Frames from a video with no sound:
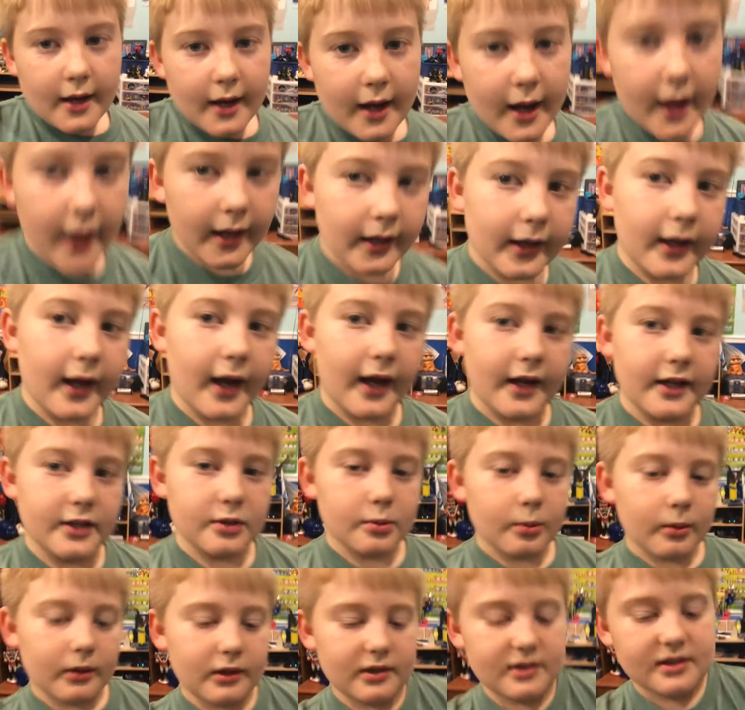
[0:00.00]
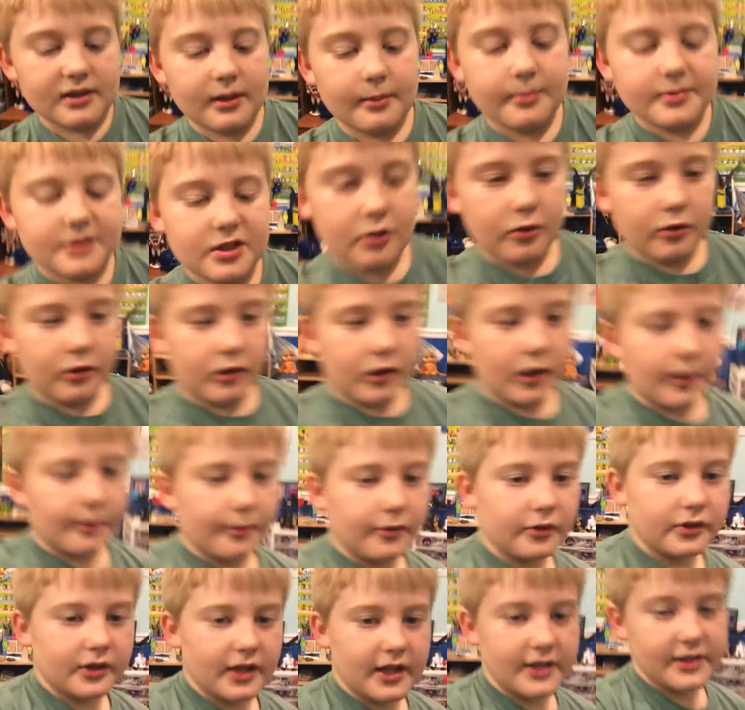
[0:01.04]
Hey guys, what is up? So a
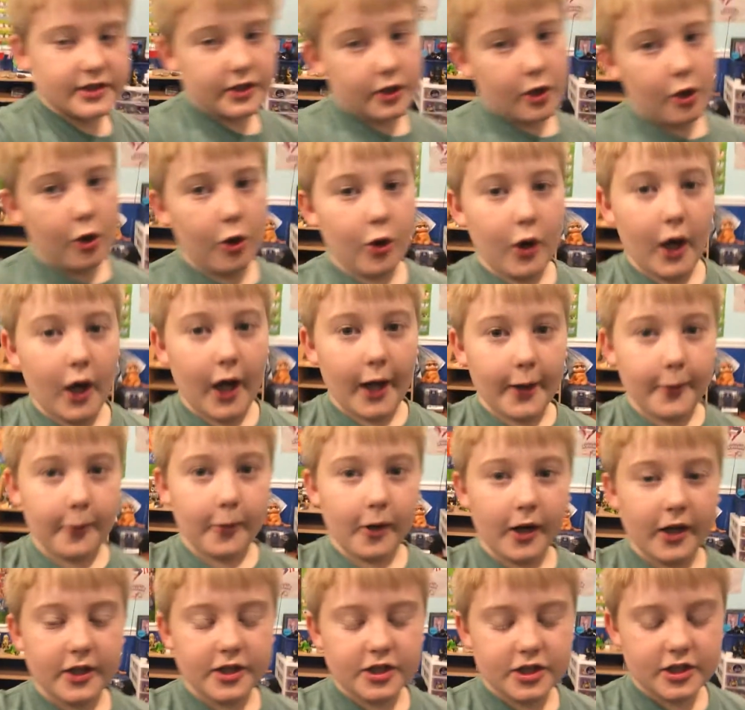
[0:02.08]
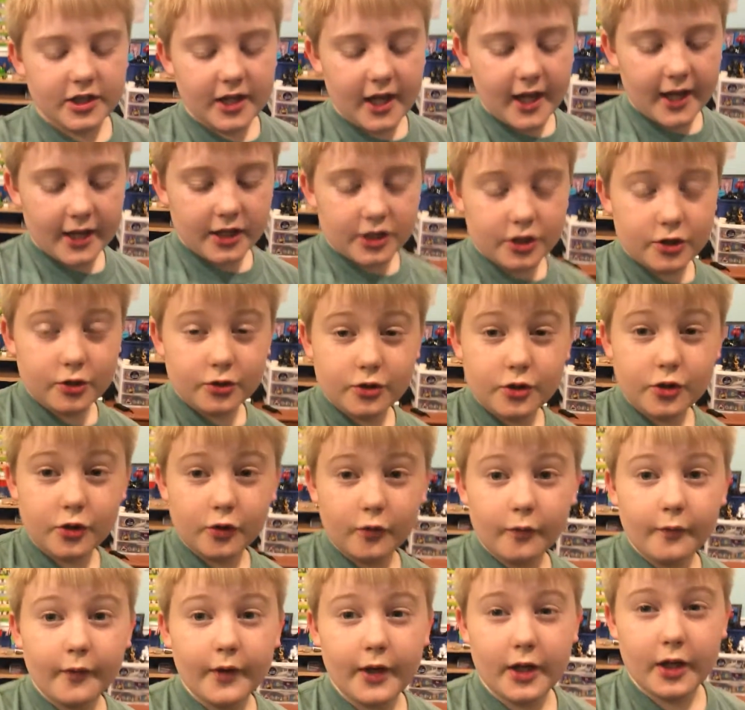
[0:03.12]
couple days ago, I watched a
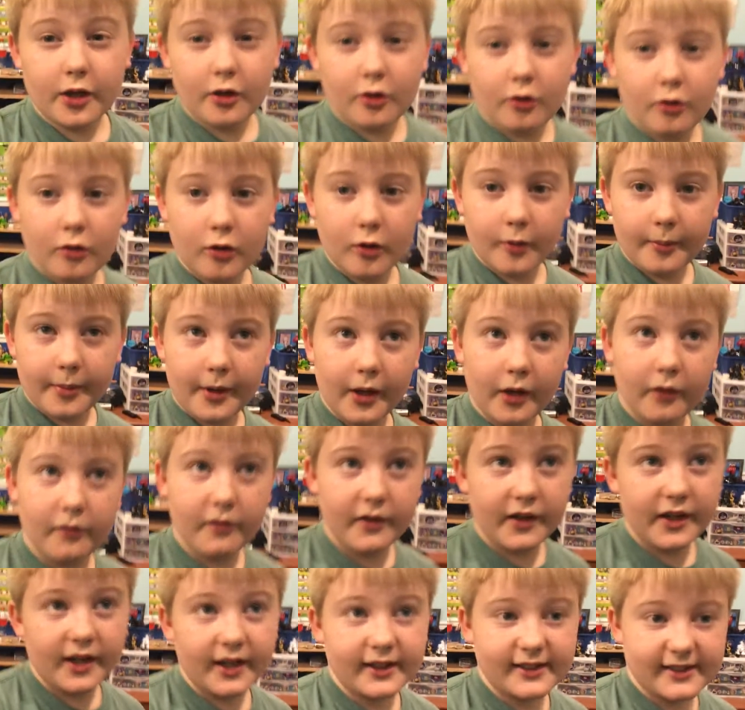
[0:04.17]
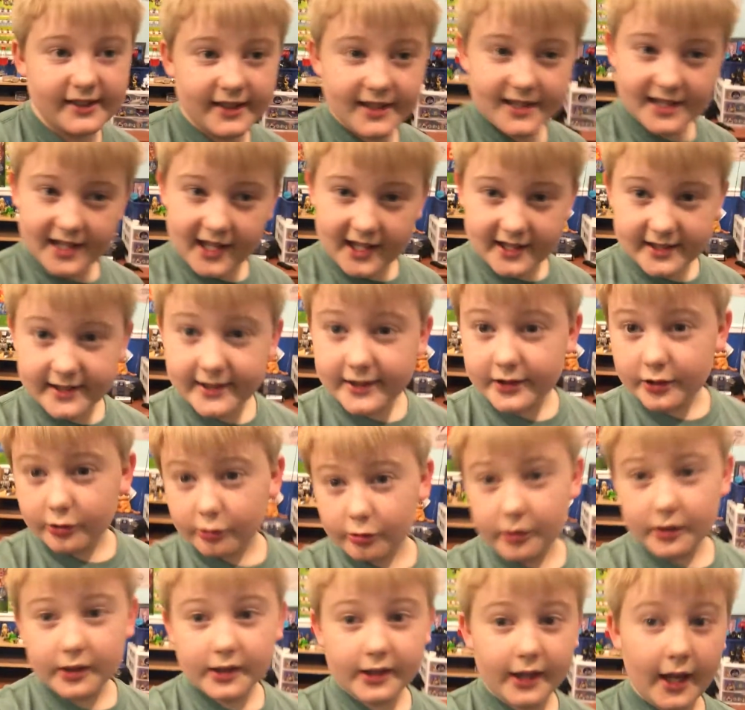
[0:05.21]
YouTube video about the next Assassin's
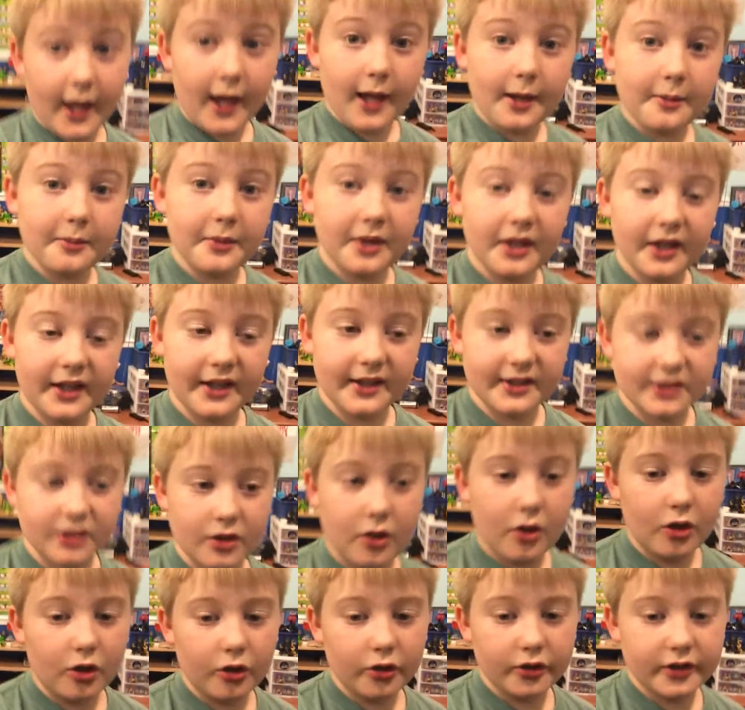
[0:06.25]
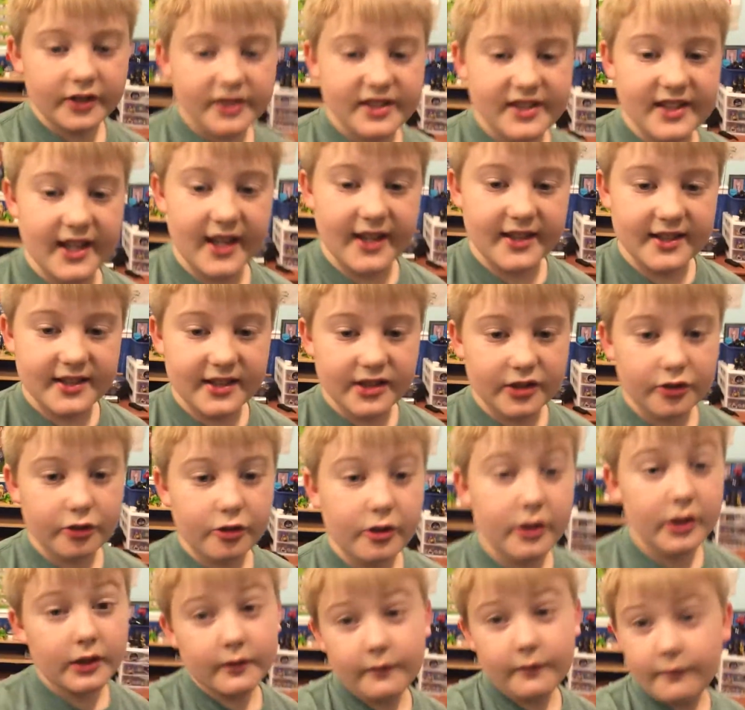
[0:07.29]
Creed game. It is called Assassin's
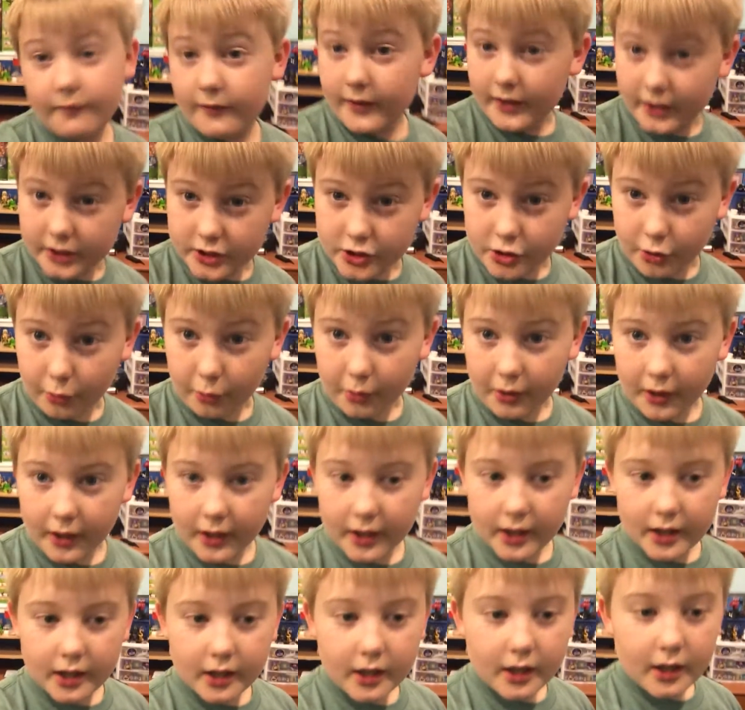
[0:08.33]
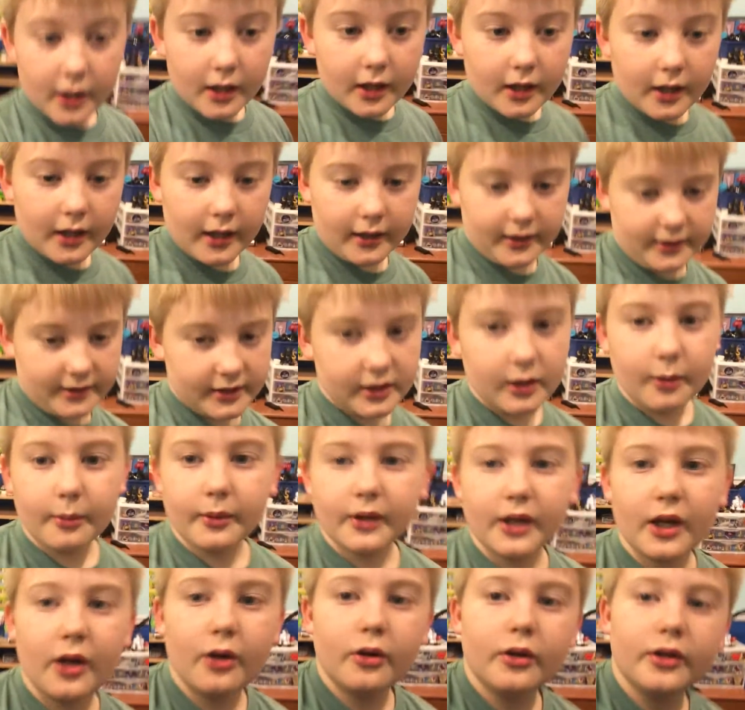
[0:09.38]
Creed Victory, and it's
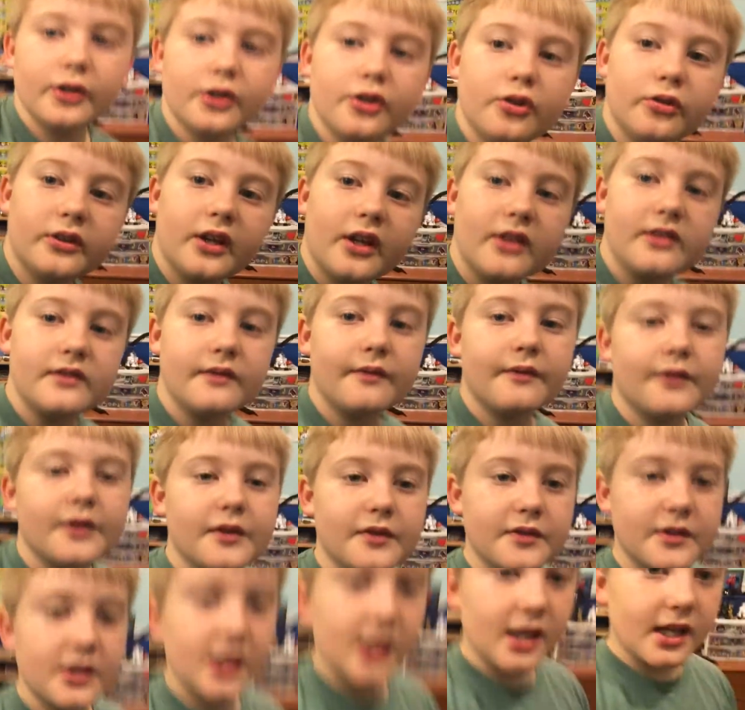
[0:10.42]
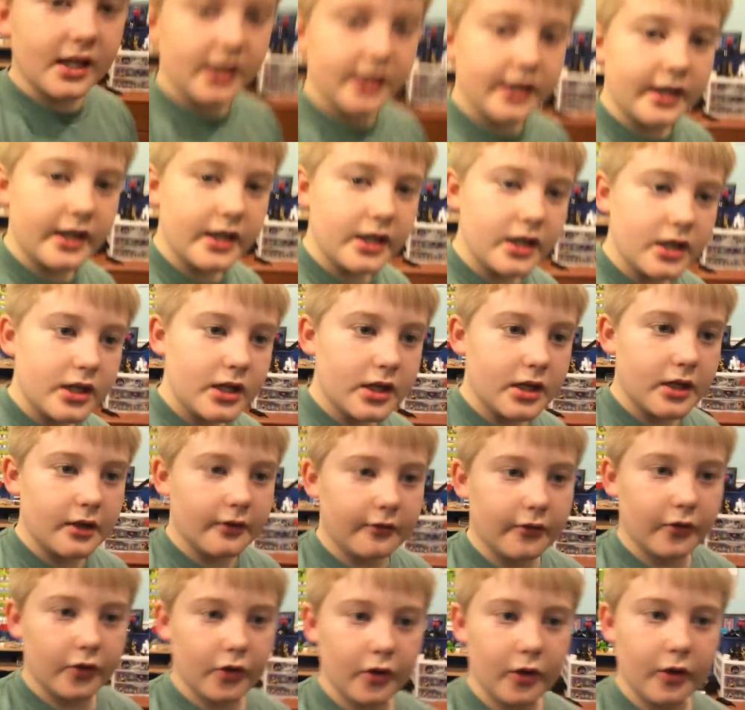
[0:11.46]
coming out in 2015
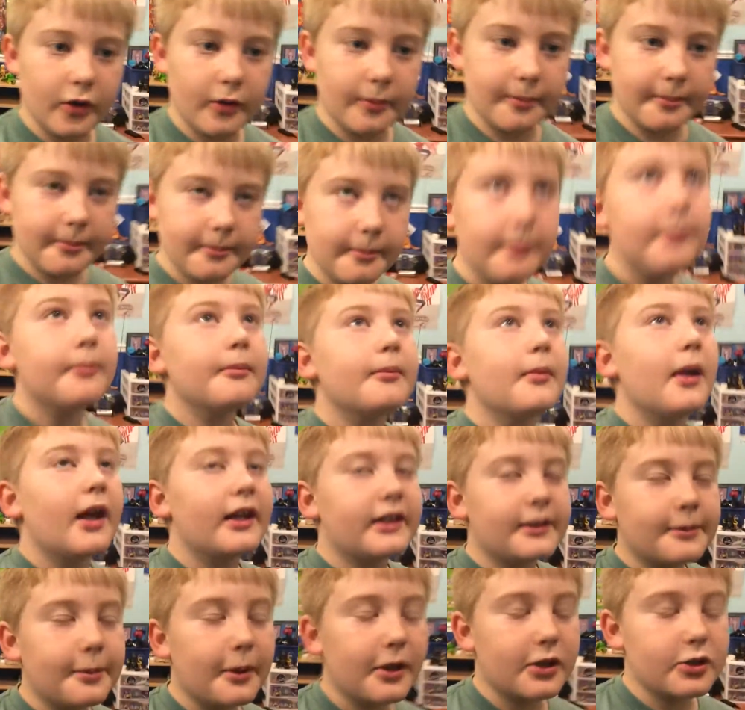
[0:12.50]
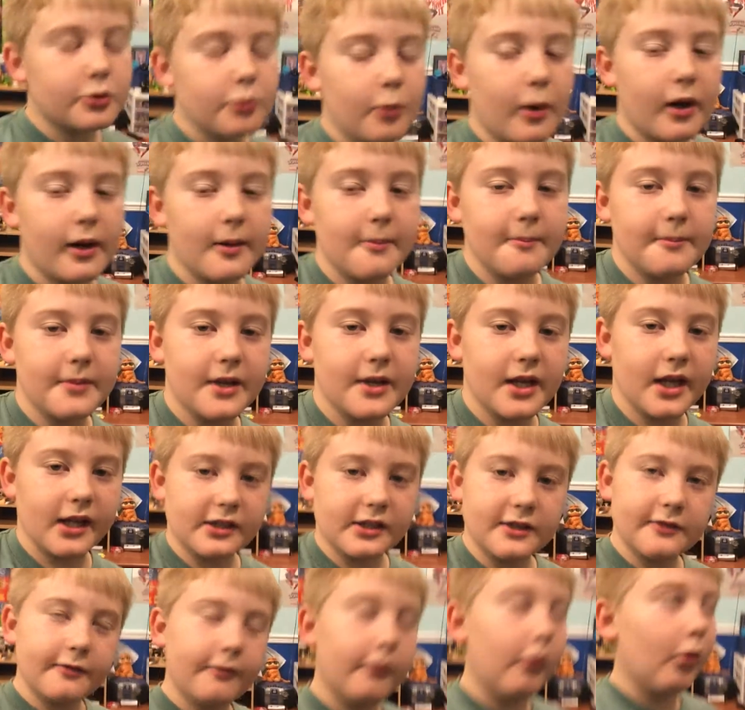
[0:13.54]
for Xbox One and
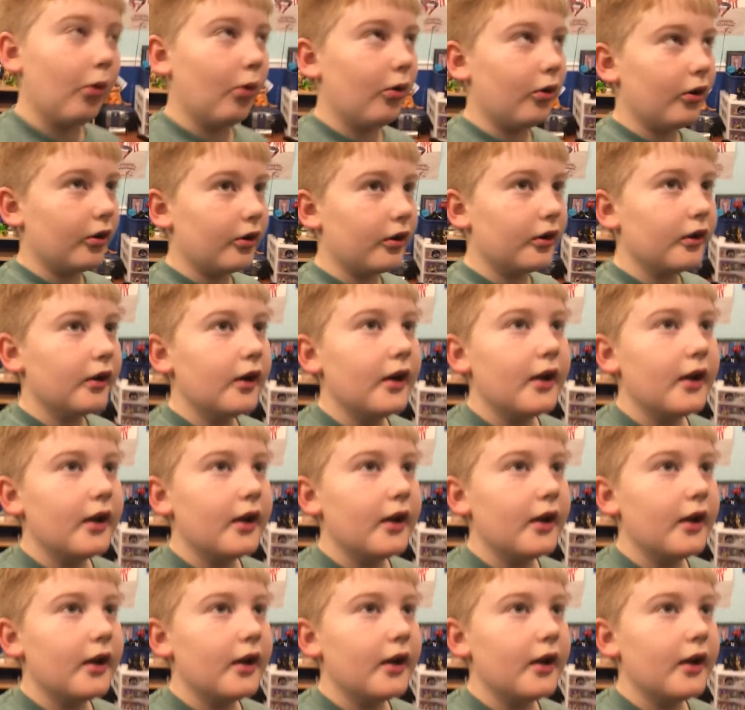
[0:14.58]
PS4,